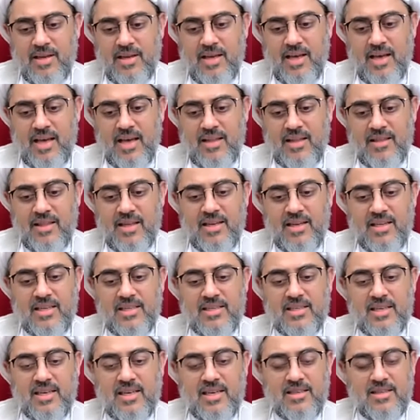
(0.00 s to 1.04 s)
And then he
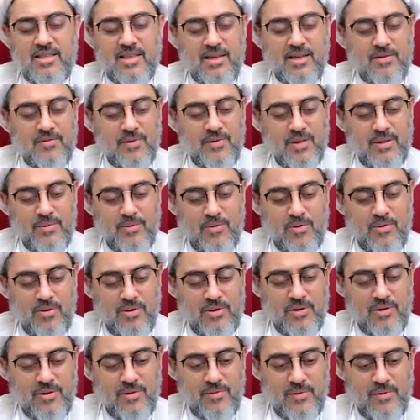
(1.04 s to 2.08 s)
says that when
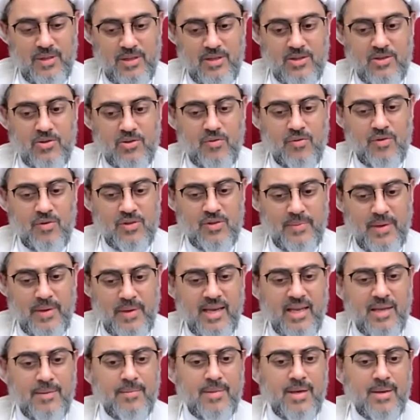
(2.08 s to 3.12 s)
the soul was
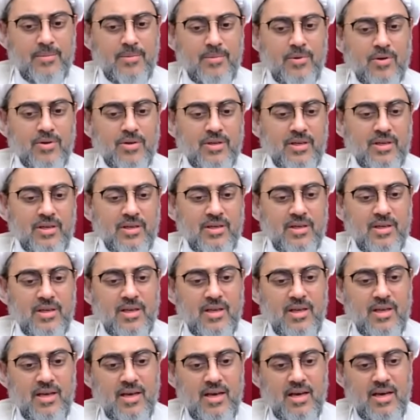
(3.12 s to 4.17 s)
back in my body,
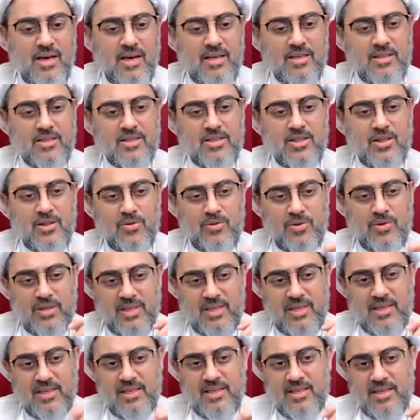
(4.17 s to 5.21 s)
I
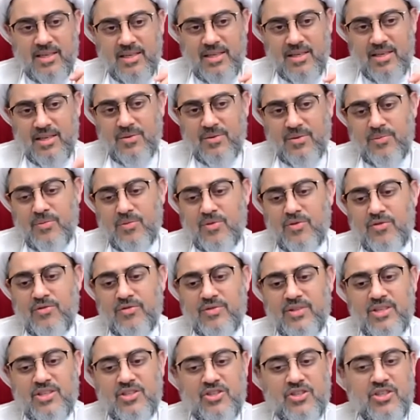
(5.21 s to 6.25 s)
slowly
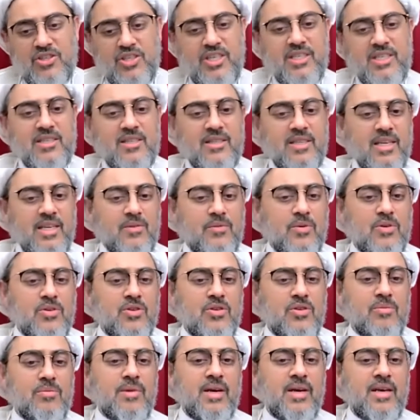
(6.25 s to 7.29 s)
moved the sheet that was
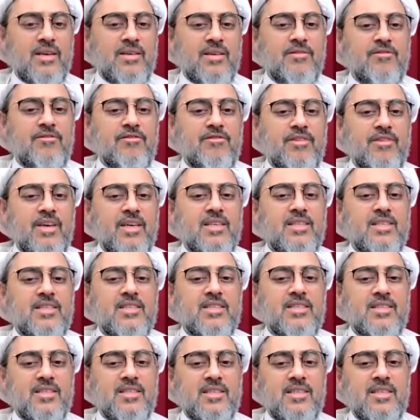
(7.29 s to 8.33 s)
on my face.